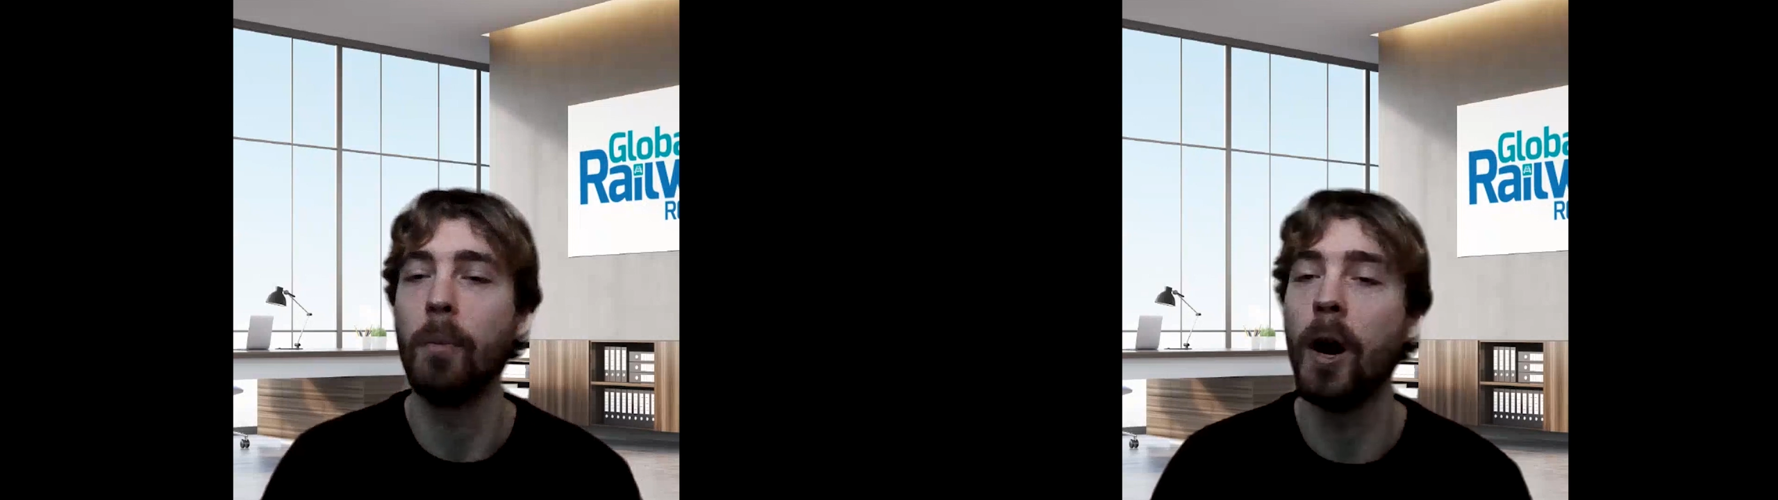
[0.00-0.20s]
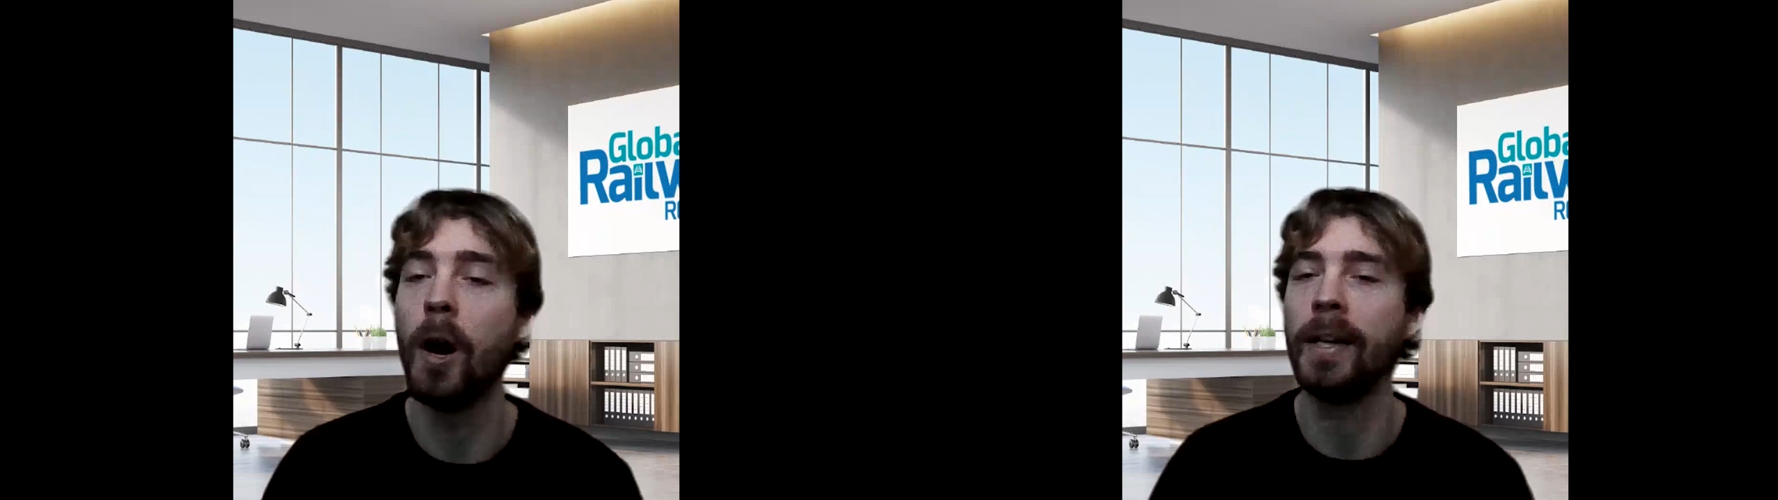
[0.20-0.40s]

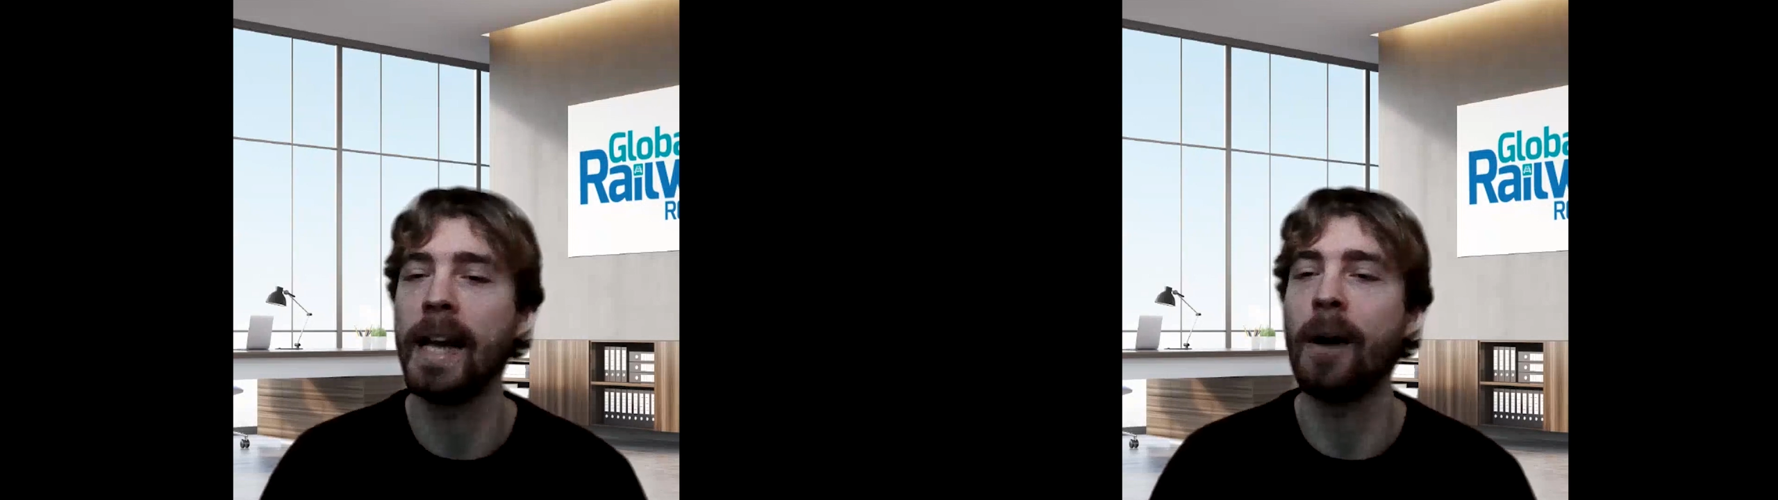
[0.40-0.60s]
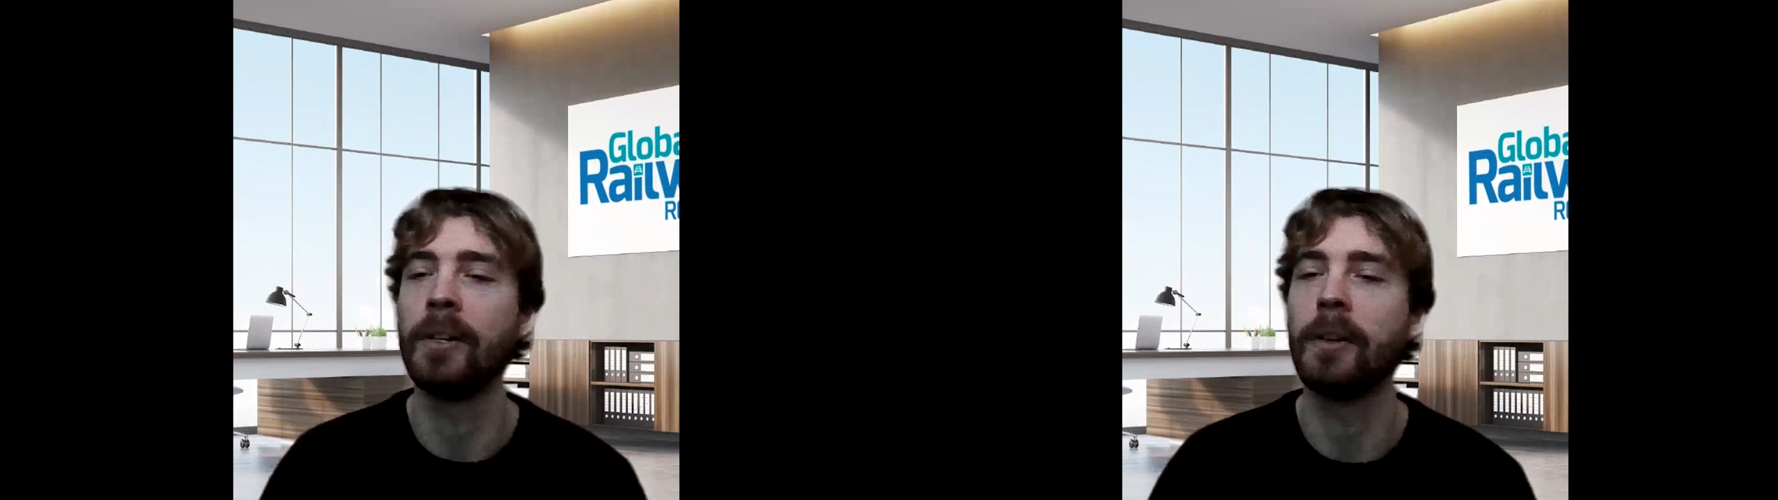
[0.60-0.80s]
and
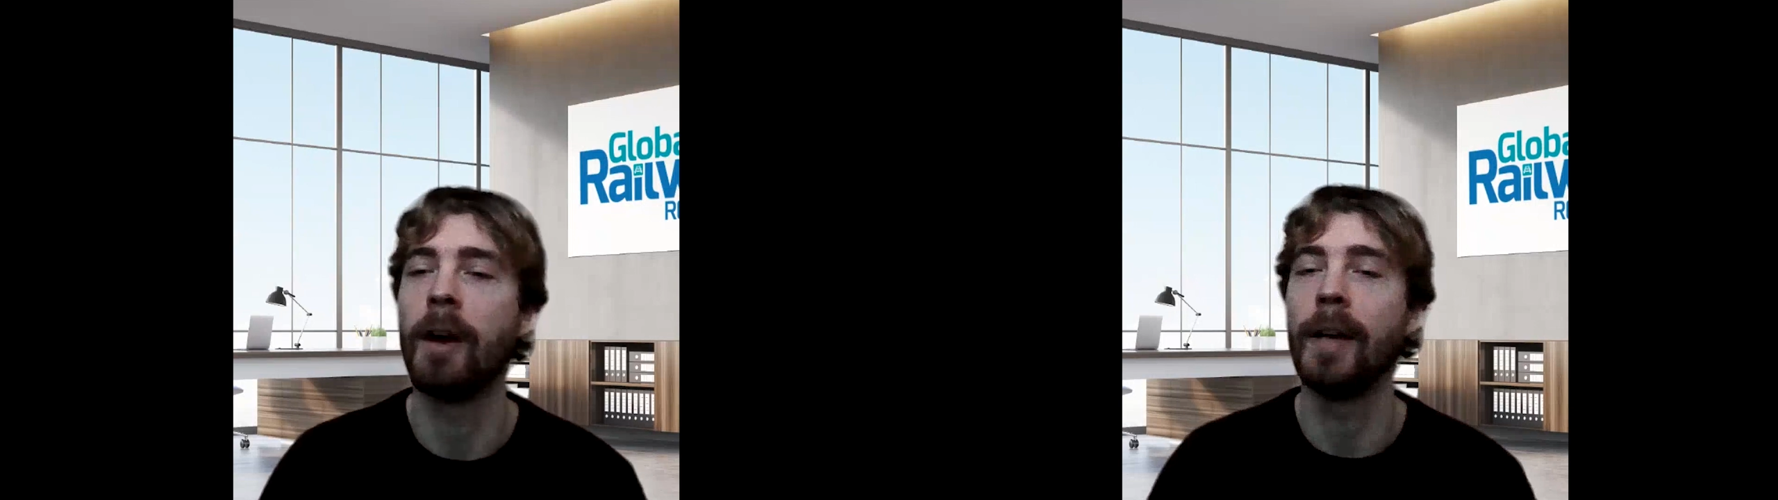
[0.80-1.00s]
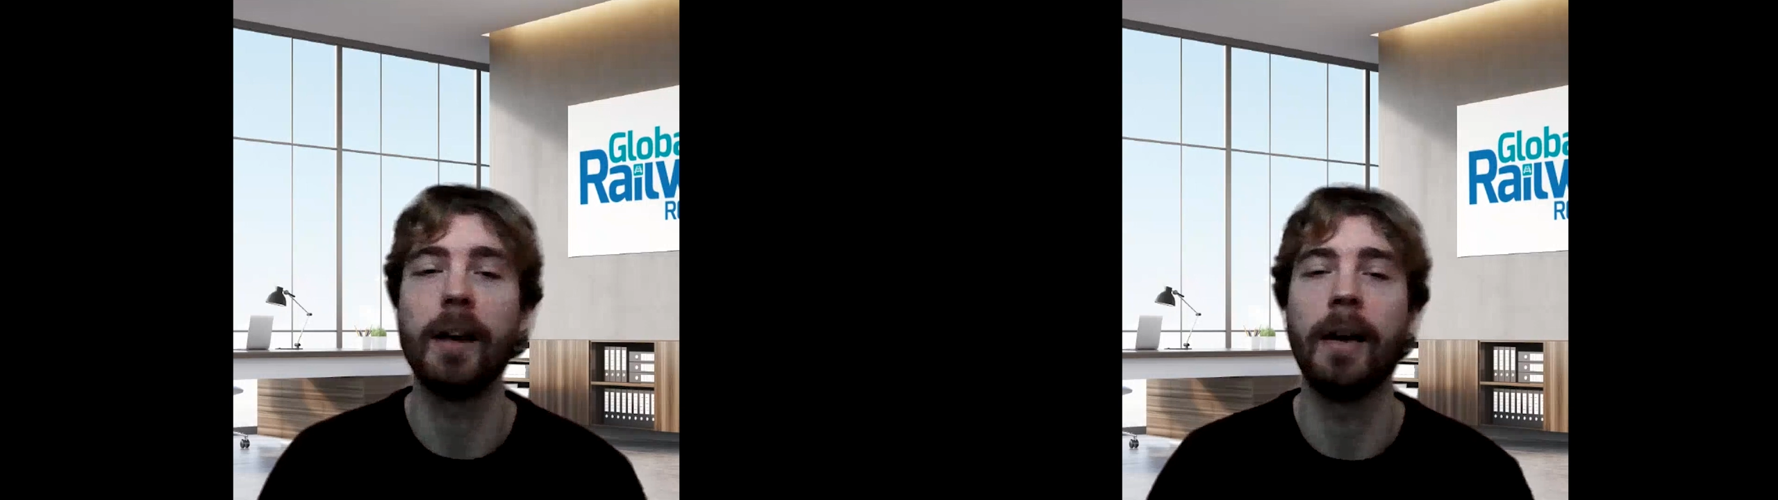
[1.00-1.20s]
why now is
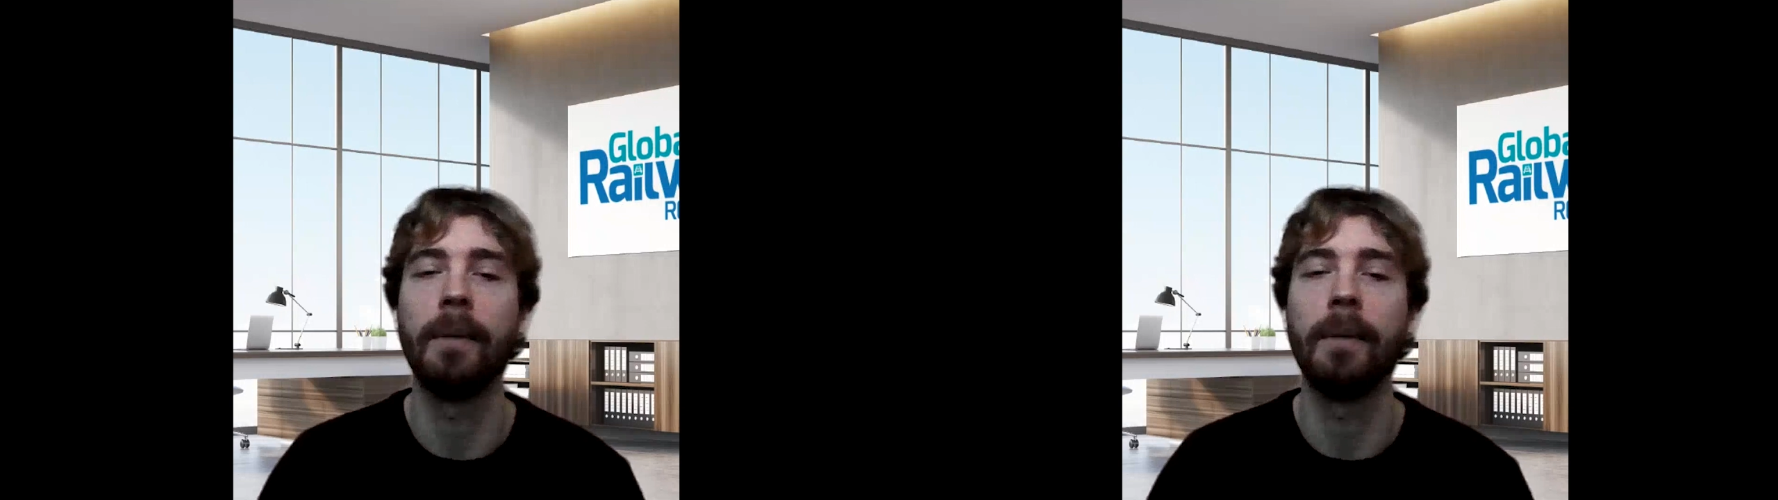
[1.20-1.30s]
the right